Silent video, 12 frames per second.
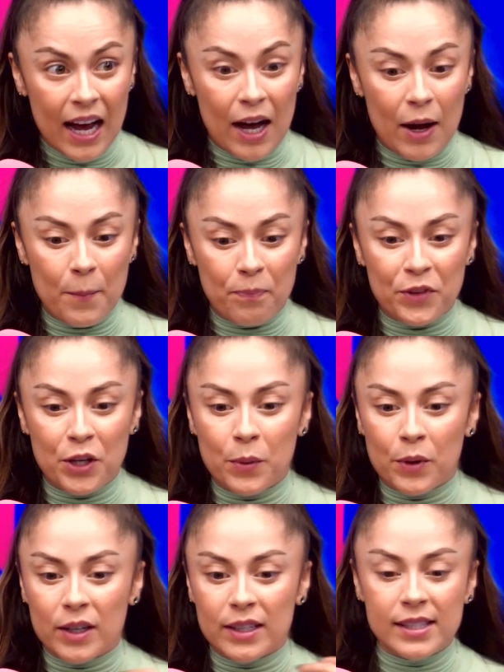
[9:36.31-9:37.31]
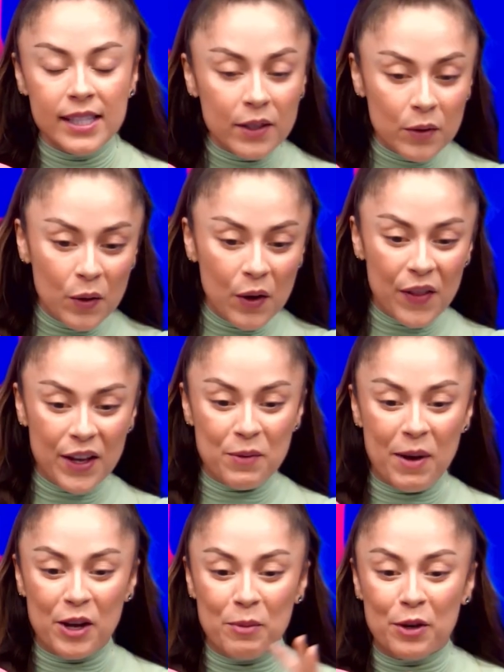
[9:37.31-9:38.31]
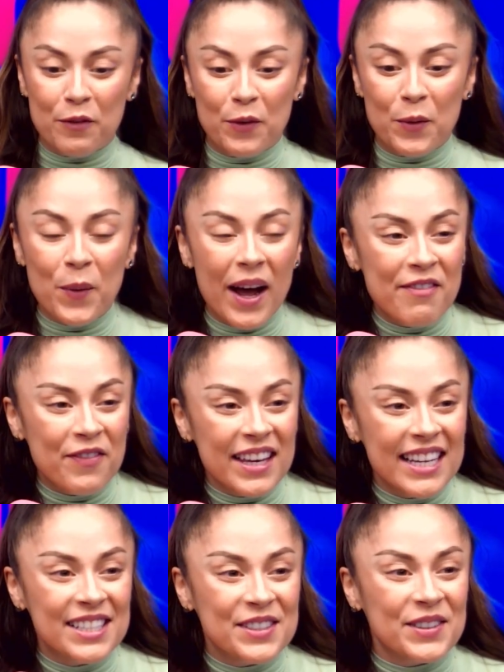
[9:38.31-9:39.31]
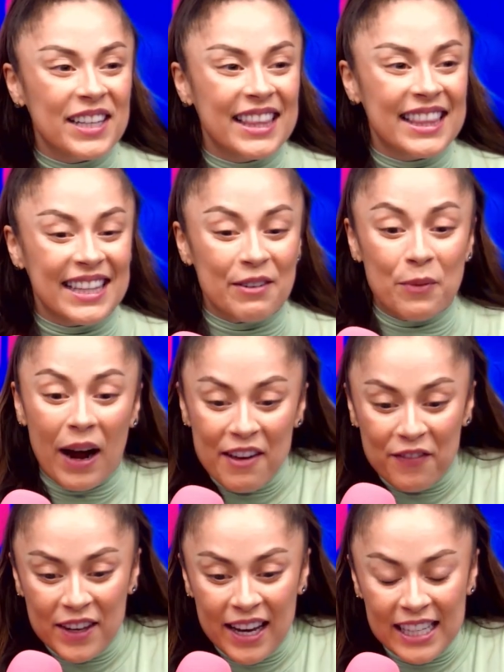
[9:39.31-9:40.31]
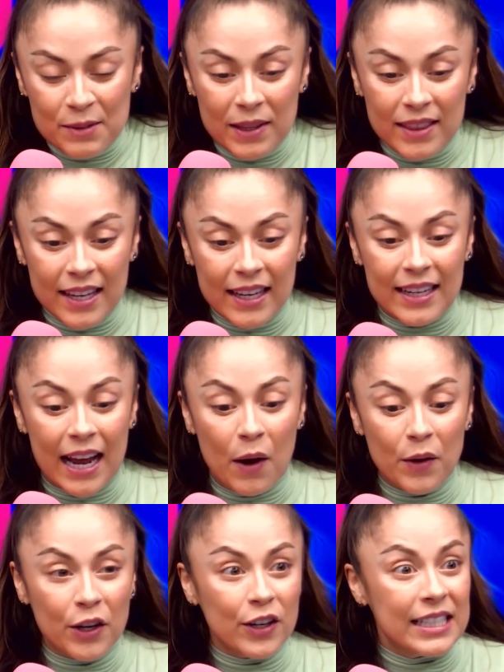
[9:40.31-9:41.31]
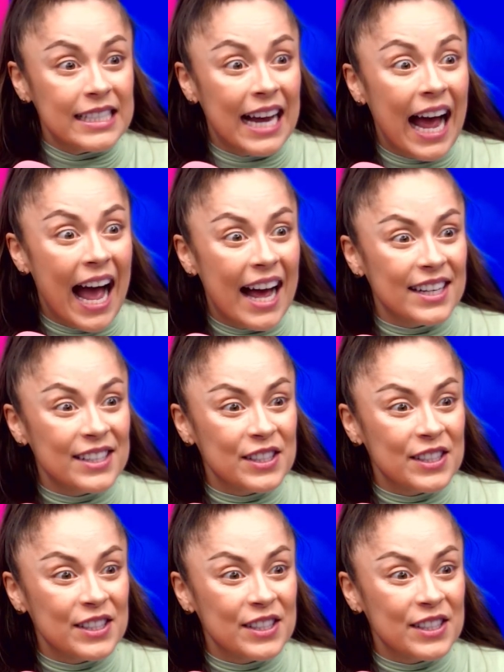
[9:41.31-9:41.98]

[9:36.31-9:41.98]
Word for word: Um, you were single and then you met your beautiful wifey and doing the, the wifey husband thing, and now you're a dad.